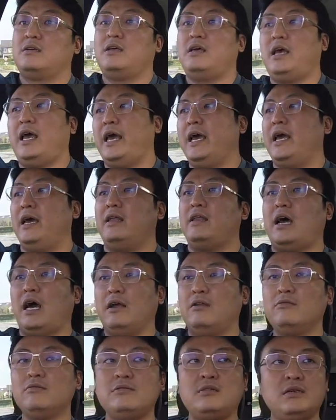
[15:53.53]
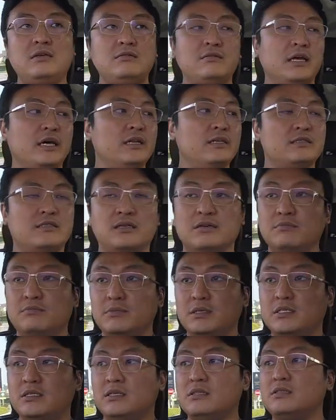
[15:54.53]
and I don't think that is a
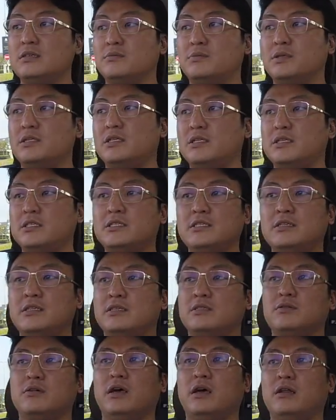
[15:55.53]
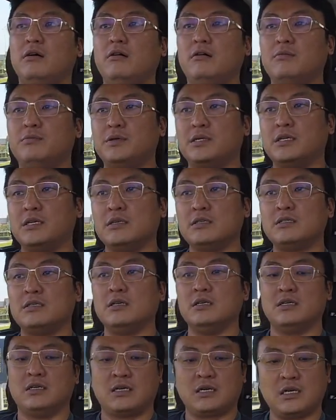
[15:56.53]
misinterpretation as, at all because
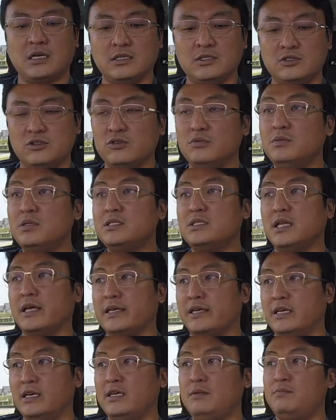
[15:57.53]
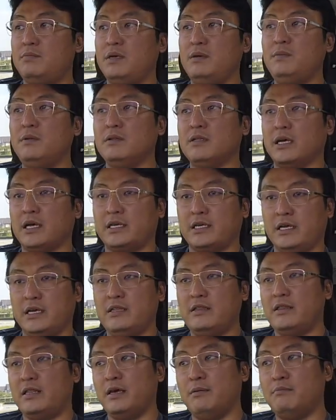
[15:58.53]
consumers like it people like
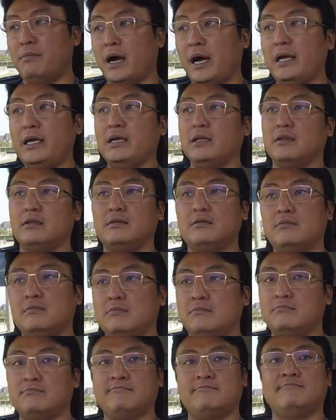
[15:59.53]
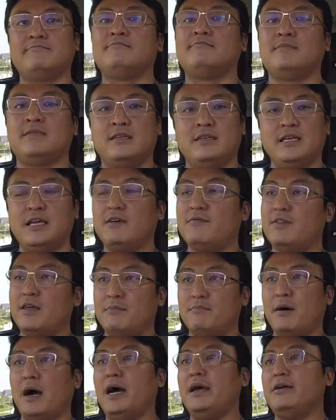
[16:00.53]
it they buy it if they
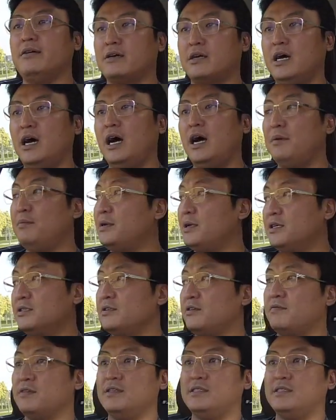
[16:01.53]
buy your car because of the